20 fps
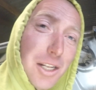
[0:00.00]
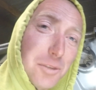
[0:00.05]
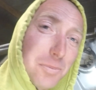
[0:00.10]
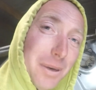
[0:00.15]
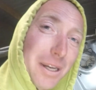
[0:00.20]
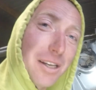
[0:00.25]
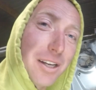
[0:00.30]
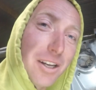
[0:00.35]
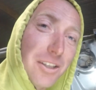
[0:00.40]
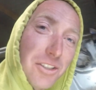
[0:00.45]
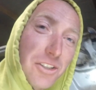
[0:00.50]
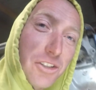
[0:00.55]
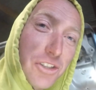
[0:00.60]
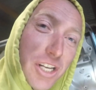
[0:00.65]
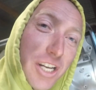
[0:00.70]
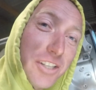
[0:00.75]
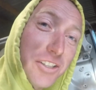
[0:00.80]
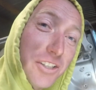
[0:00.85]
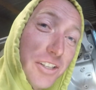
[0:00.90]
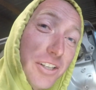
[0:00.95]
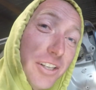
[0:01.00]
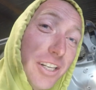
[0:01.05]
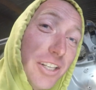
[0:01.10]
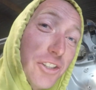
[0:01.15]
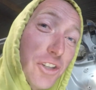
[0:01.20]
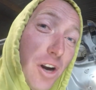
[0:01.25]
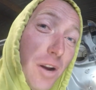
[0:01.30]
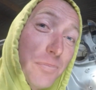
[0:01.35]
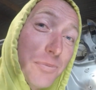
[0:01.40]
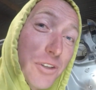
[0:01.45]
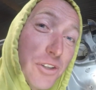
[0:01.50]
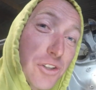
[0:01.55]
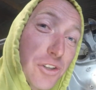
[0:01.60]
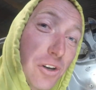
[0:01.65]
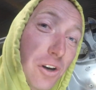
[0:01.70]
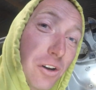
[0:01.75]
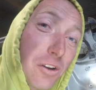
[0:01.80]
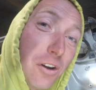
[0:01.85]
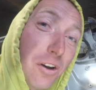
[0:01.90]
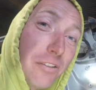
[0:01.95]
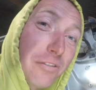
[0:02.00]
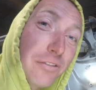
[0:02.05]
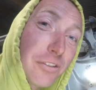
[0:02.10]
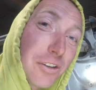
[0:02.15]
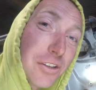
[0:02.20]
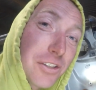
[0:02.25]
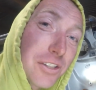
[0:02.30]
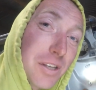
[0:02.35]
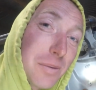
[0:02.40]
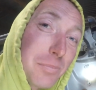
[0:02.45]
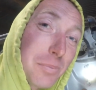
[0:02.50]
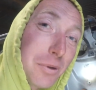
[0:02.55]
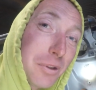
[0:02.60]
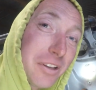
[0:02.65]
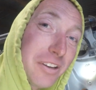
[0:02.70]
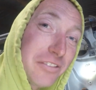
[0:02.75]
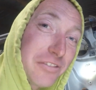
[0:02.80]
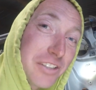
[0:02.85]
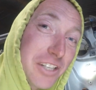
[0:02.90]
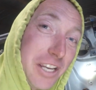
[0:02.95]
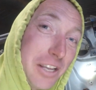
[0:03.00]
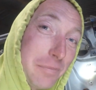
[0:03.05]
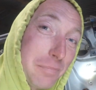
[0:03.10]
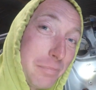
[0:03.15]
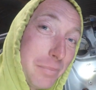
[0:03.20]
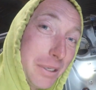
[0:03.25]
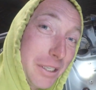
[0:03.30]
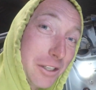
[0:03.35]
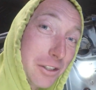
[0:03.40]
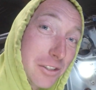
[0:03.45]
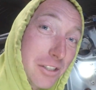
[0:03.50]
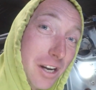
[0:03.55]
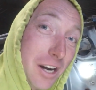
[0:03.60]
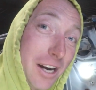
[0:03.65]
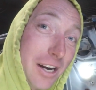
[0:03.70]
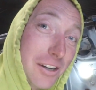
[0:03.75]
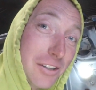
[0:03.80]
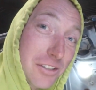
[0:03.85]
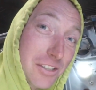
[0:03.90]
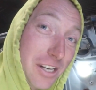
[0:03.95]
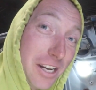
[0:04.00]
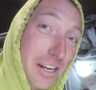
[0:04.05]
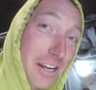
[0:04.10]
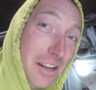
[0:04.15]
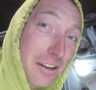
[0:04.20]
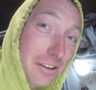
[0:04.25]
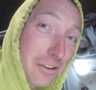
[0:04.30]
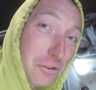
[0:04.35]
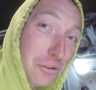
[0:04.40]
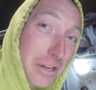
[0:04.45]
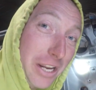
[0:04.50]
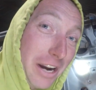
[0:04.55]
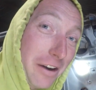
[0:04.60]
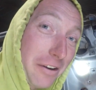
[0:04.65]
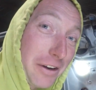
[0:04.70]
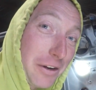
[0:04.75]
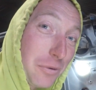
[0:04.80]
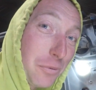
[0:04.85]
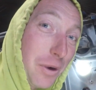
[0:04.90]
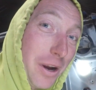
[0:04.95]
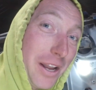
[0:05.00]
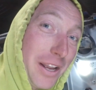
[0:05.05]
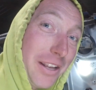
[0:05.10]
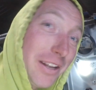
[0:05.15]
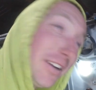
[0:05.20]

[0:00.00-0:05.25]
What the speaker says: my cousin Jason. He dropped this truck off for a simple lift kit and bigger tires, and I got a little carried away.